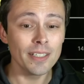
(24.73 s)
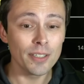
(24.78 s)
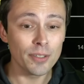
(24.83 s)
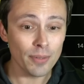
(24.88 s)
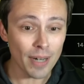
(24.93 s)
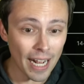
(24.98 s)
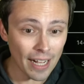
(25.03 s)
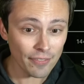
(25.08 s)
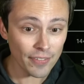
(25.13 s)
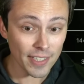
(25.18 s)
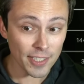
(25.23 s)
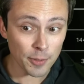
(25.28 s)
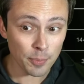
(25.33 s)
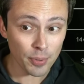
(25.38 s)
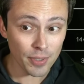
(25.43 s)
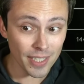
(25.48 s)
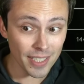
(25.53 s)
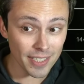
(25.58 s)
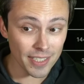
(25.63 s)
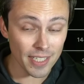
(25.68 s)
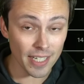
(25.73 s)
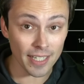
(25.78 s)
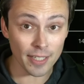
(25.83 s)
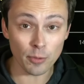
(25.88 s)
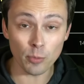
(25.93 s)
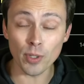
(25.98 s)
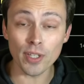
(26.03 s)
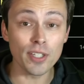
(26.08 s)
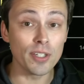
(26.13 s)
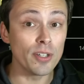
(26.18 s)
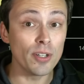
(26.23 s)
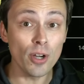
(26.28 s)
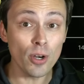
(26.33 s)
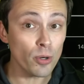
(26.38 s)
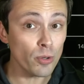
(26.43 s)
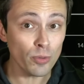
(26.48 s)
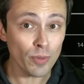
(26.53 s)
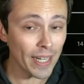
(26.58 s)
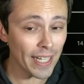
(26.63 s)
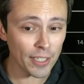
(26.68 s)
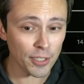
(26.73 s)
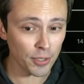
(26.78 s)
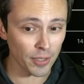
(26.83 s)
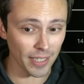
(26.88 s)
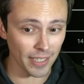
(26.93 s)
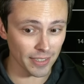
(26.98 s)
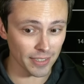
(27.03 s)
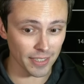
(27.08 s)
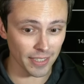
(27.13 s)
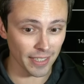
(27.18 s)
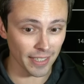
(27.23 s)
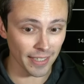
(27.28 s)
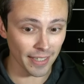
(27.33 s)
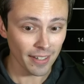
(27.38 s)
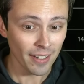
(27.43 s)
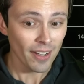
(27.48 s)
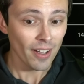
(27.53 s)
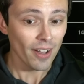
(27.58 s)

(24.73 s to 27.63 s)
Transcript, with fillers: graphics preset with no ray tracing